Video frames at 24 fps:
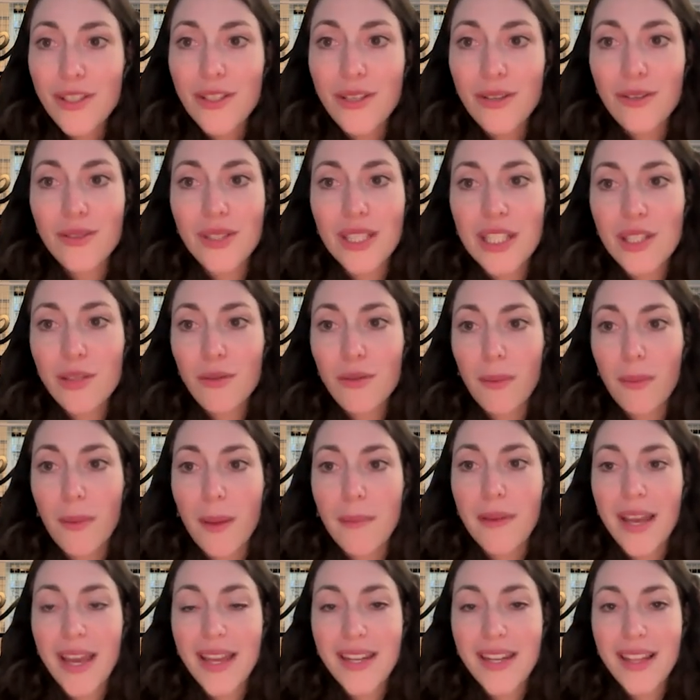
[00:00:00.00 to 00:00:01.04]
You don't need to
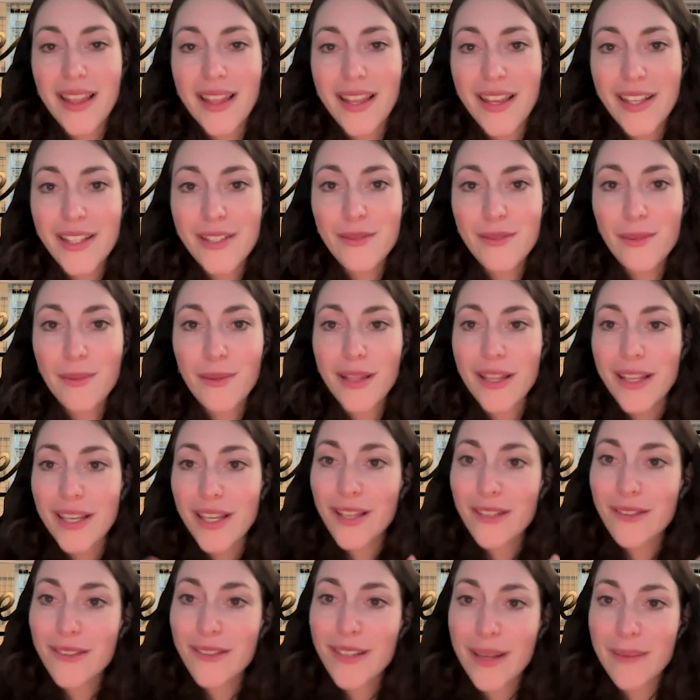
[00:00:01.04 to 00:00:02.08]
remember any links. We will
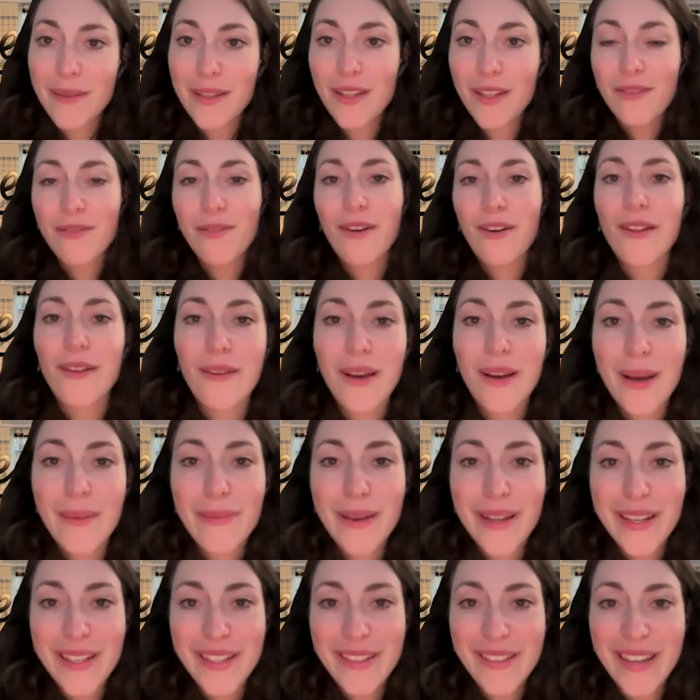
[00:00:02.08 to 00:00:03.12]
include them in the
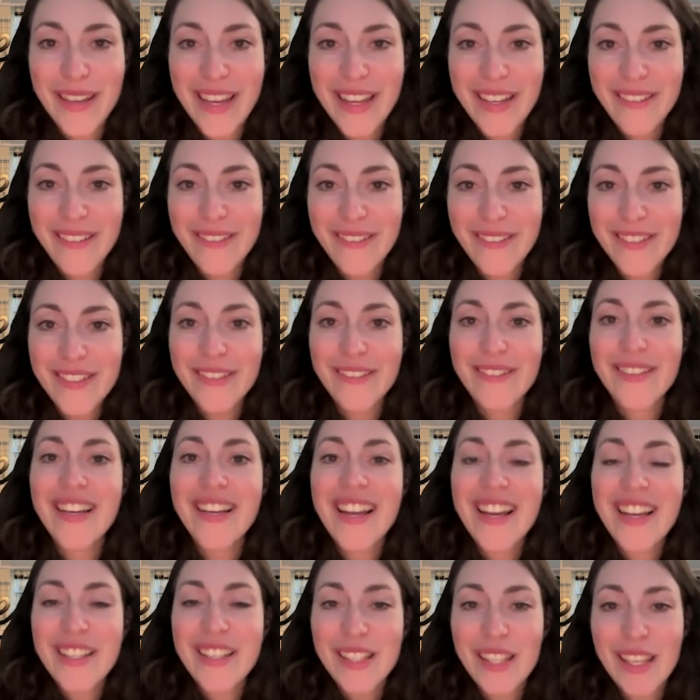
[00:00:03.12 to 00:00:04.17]
follow-up, and you can also
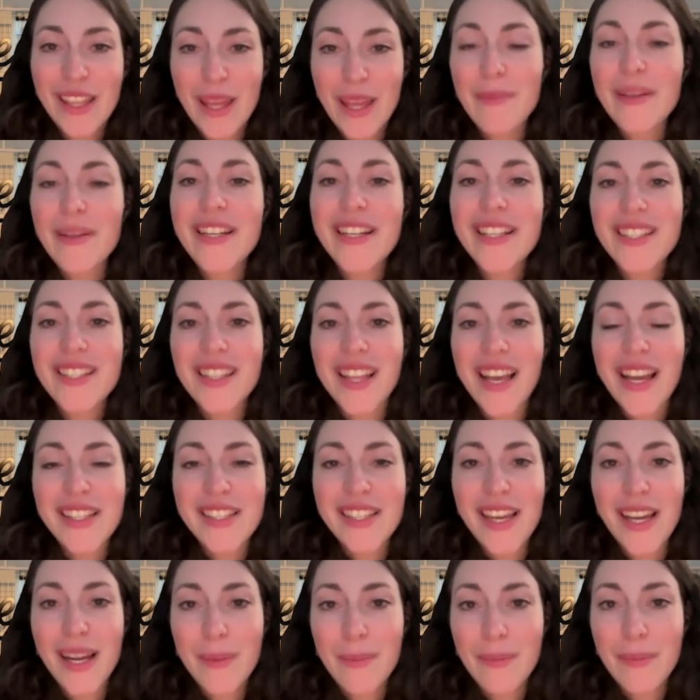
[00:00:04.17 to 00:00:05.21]
see them in the slide
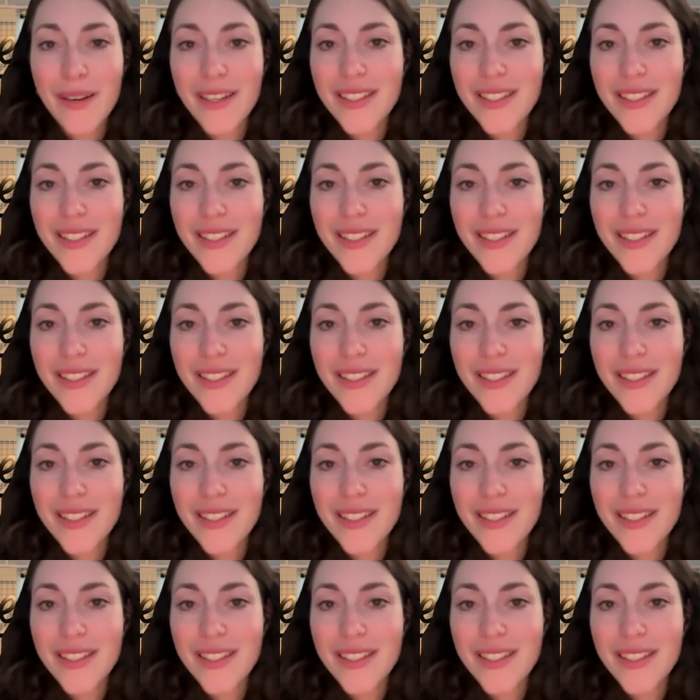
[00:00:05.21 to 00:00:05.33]
deck.